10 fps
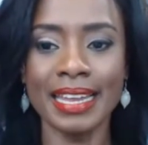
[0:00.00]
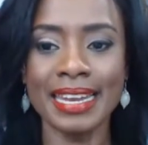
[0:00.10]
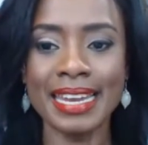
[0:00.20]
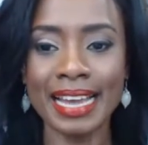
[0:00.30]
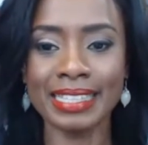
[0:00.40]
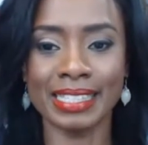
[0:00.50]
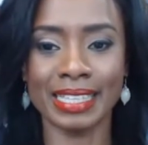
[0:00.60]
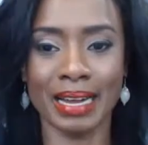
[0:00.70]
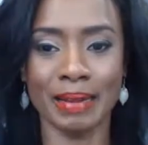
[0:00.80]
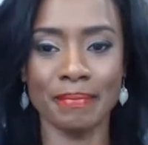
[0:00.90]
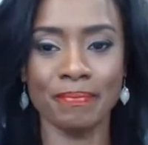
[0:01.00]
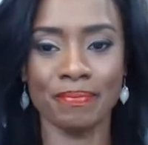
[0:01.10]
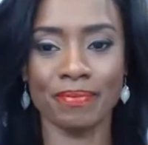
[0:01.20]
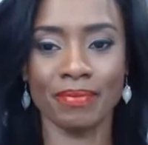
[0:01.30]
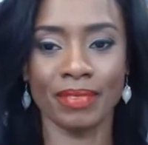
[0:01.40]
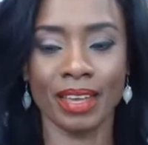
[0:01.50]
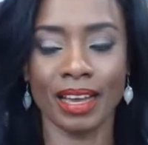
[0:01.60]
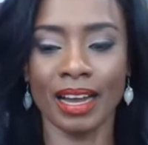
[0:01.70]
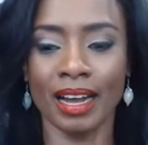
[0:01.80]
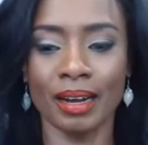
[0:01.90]
Next time,
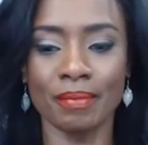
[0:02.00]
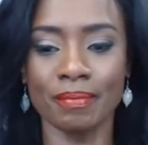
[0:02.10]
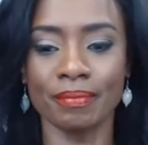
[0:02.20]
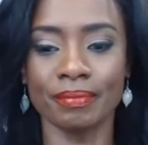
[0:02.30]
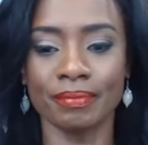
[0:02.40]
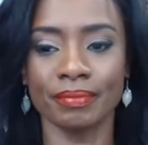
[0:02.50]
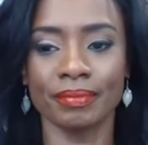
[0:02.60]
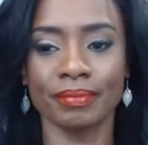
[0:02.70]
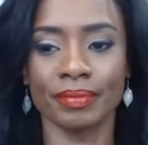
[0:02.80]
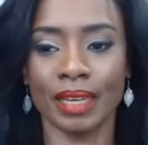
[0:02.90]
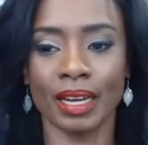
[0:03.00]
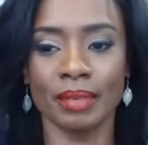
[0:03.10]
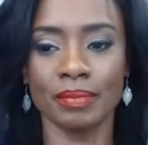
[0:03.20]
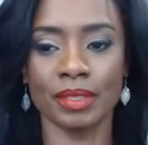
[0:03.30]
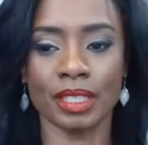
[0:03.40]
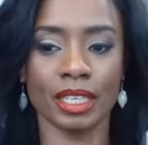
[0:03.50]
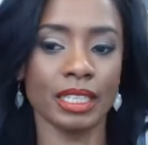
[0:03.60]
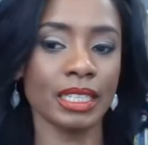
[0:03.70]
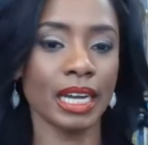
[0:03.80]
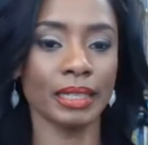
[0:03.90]
I'm
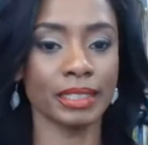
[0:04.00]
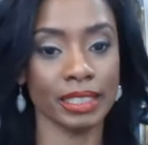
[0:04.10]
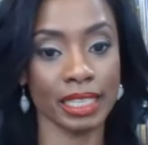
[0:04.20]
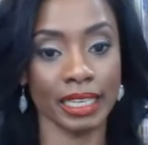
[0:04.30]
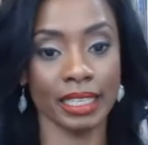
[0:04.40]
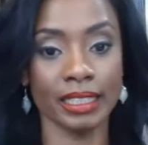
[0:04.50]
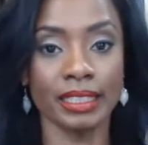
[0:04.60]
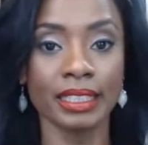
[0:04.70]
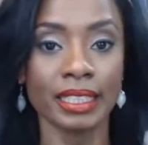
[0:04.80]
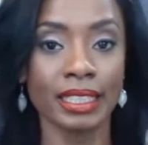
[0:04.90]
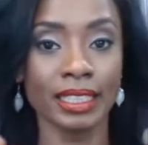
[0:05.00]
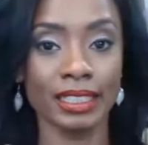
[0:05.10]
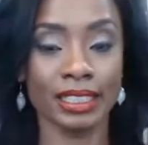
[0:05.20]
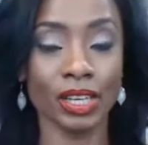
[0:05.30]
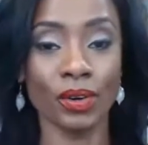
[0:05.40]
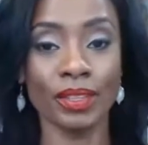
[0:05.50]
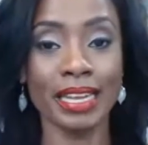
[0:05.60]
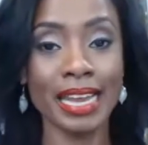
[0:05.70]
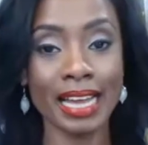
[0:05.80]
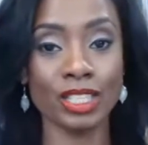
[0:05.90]
sorry, so the
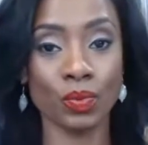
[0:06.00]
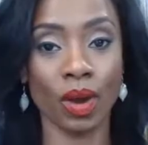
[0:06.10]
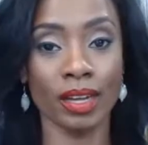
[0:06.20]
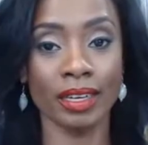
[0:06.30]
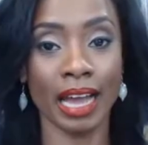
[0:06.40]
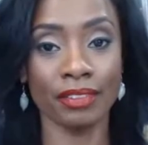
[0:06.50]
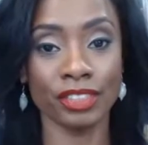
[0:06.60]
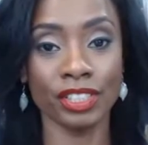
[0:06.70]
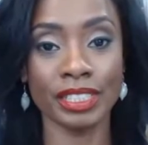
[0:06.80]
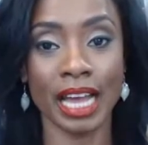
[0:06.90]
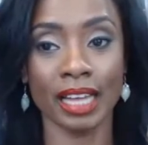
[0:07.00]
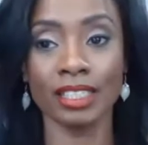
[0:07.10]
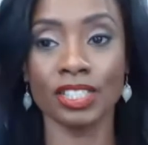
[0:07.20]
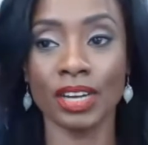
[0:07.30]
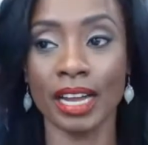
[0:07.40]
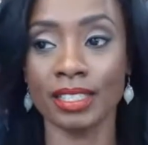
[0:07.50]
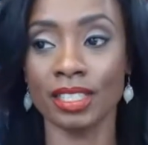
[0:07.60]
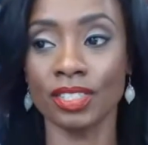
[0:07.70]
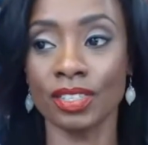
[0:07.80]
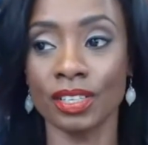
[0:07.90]
next one after your talents, your
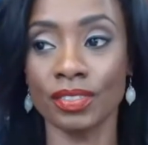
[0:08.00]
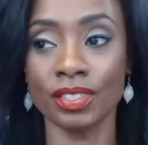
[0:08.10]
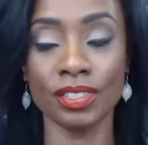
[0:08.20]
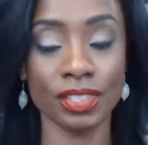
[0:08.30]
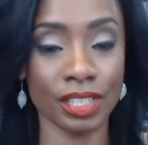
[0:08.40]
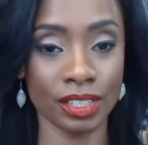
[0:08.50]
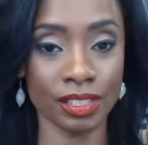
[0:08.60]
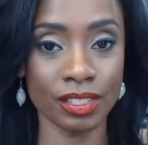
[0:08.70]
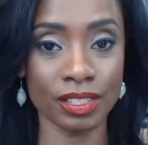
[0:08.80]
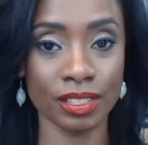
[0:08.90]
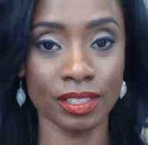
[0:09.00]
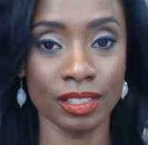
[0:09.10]
assets, your gifts, and your skills.